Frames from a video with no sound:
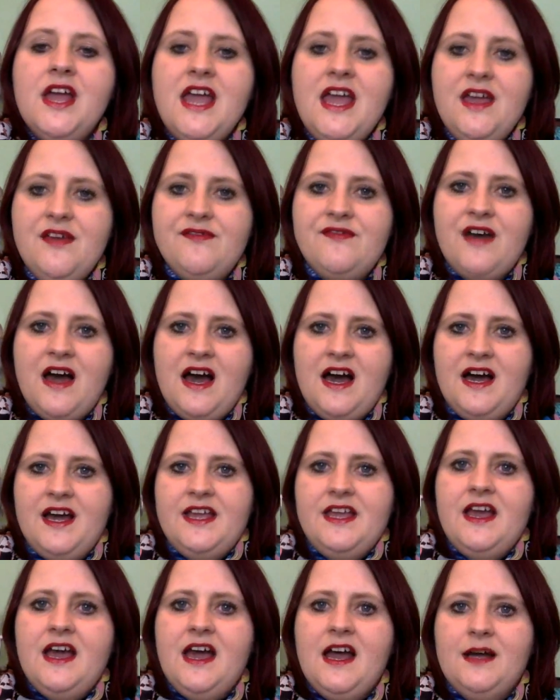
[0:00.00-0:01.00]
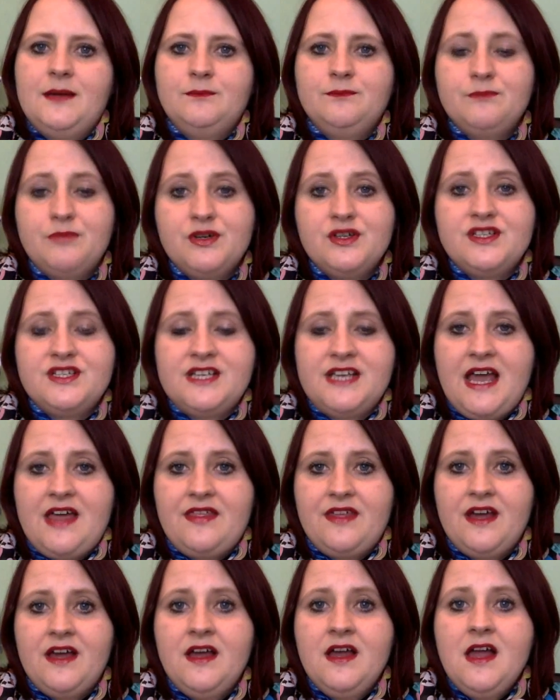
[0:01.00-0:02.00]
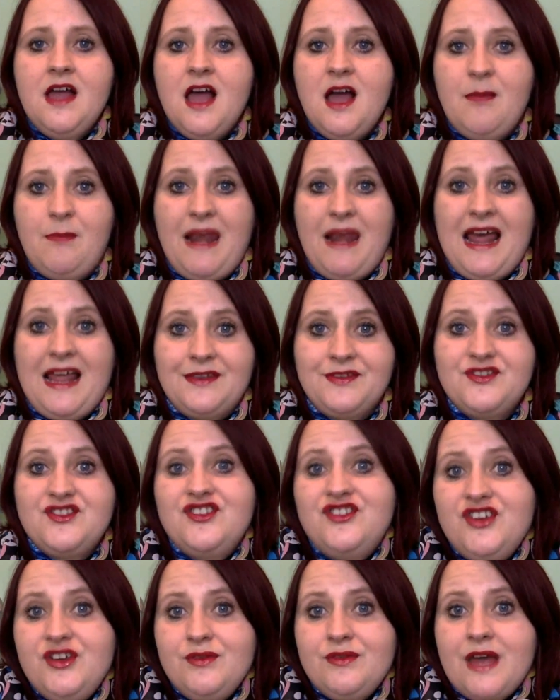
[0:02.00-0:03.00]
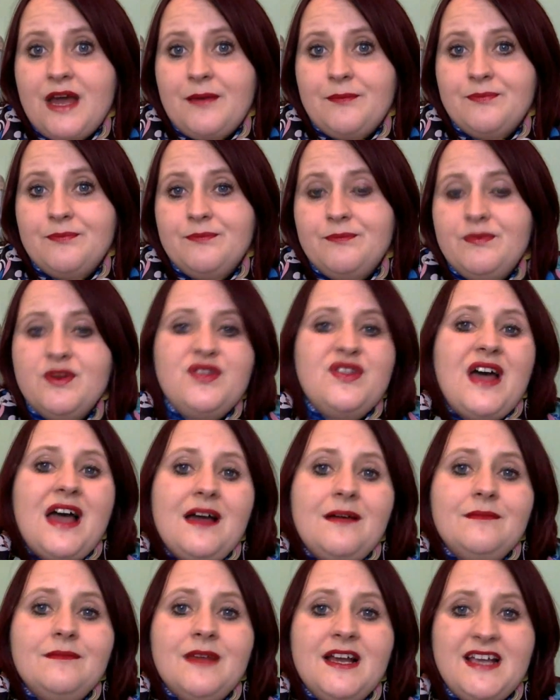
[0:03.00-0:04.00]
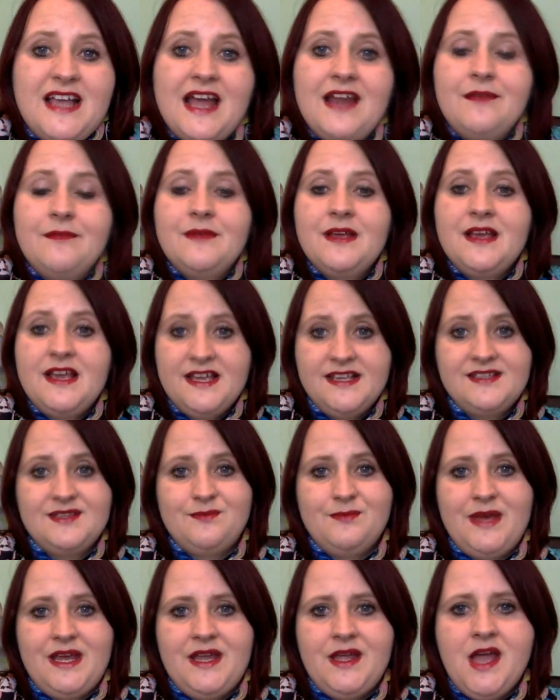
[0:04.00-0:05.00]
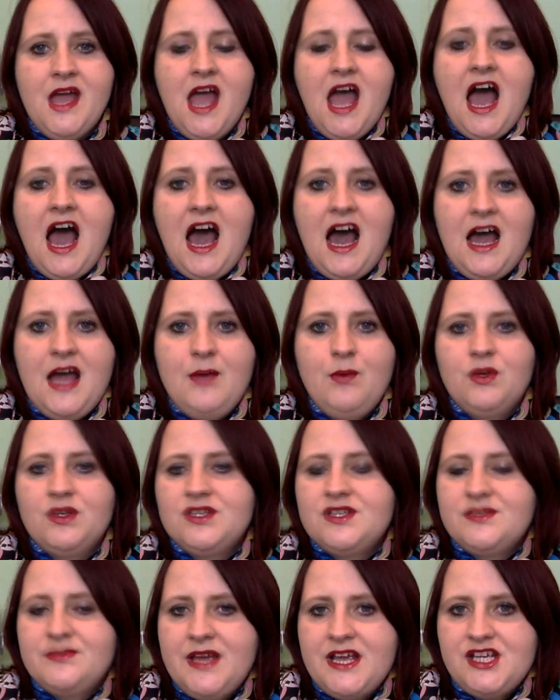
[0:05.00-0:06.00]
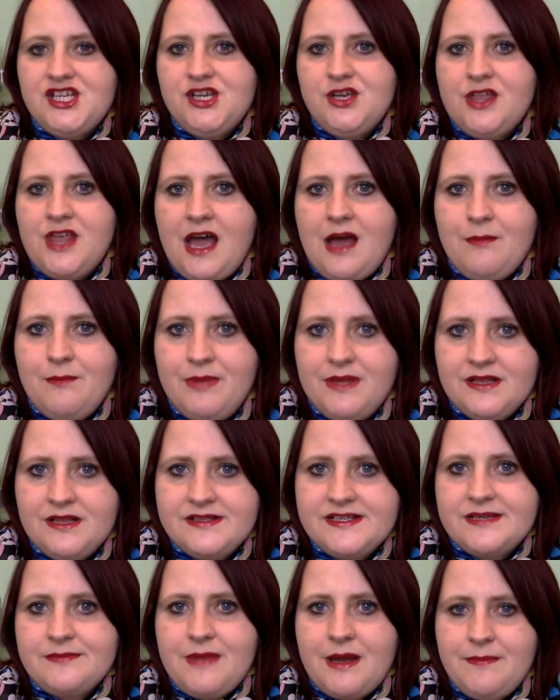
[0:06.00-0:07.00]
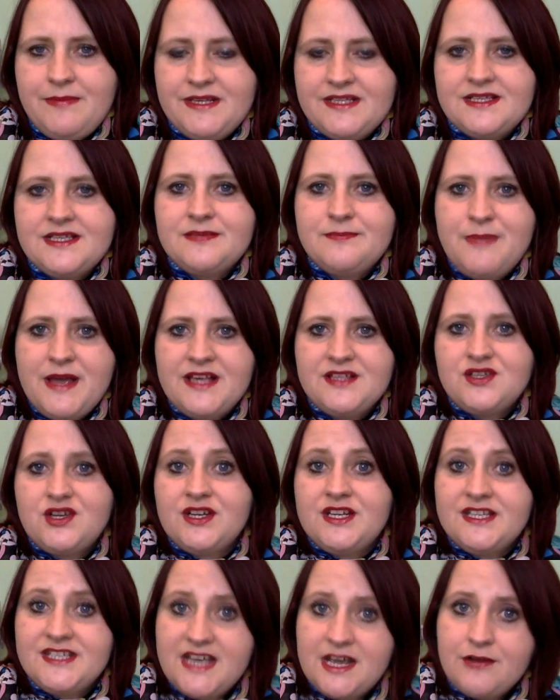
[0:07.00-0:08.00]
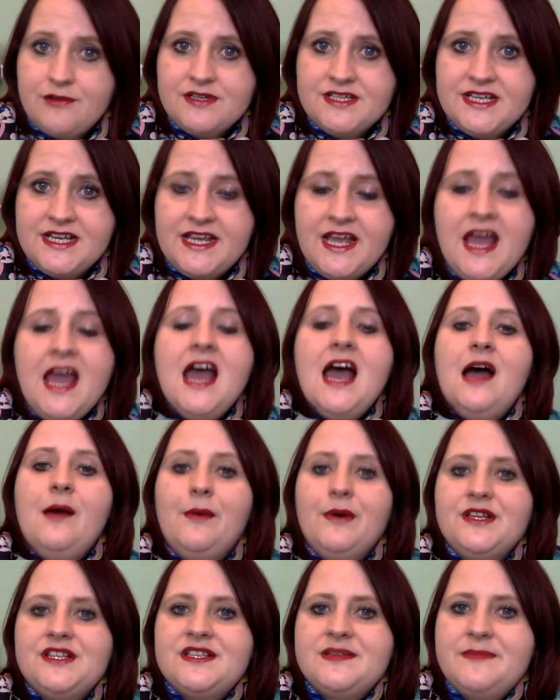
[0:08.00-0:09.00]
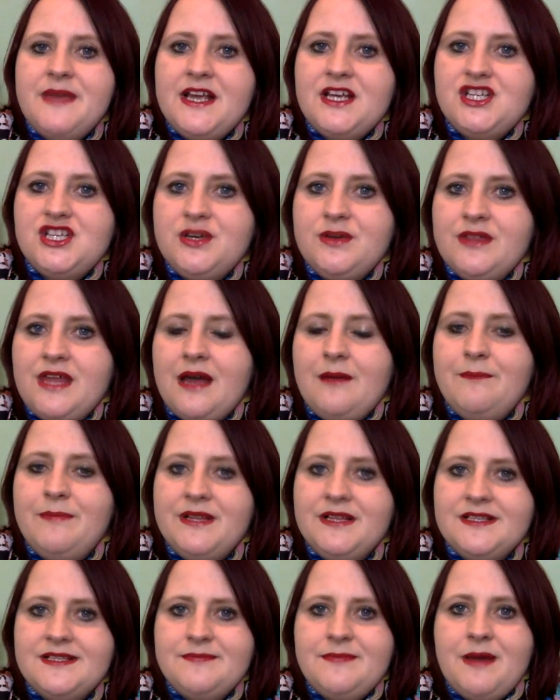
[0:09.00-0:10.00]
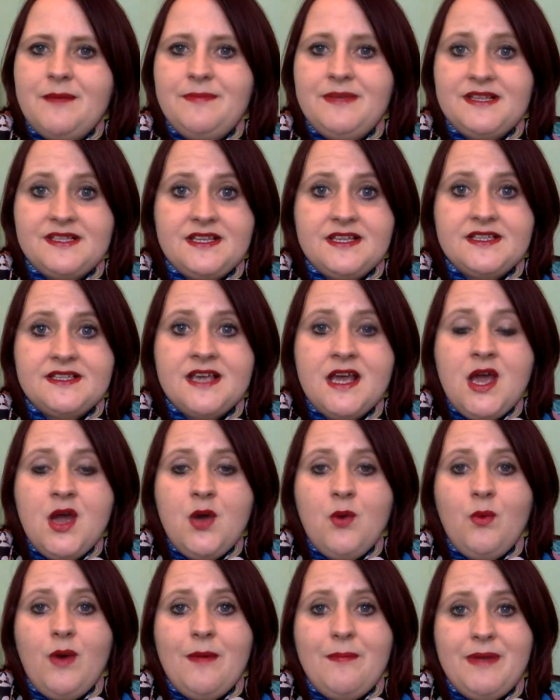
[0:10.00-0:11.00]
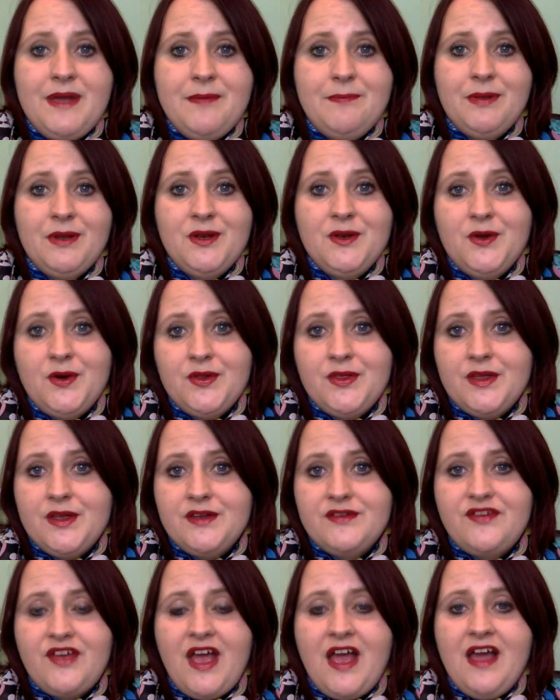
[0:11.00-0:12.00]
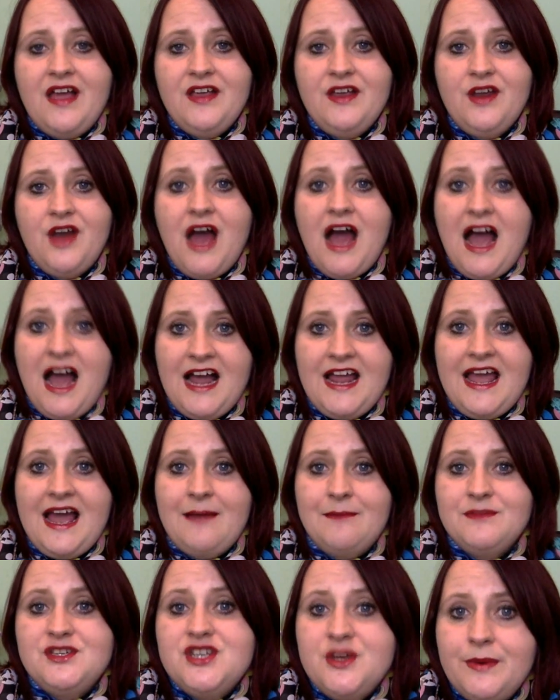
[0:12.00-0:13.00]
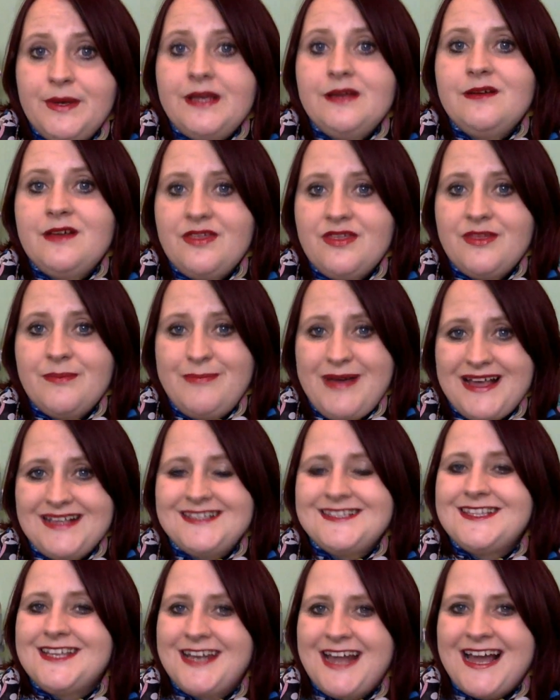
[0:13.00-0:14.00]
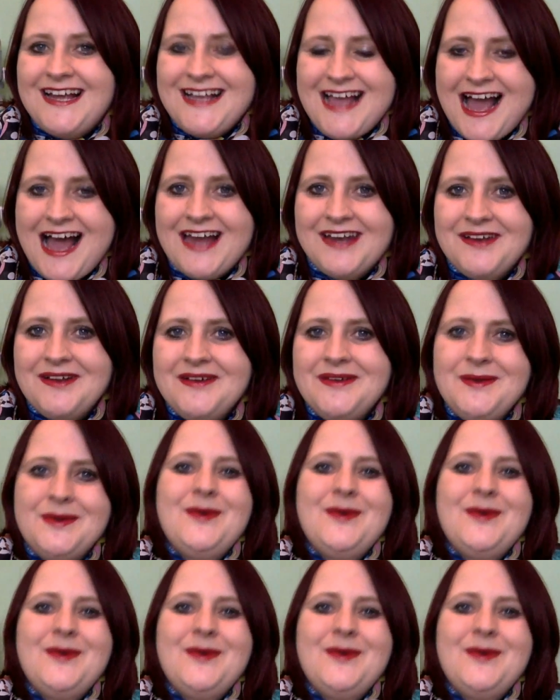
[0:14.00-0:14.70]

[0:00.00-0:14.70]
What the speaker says: if I put together a plan to do that. But that, again, isn't me. I want to make sure that I'm building my business based on integrity. I want to make sure that I'm building my business where people know that, you know, I am doing the best that I can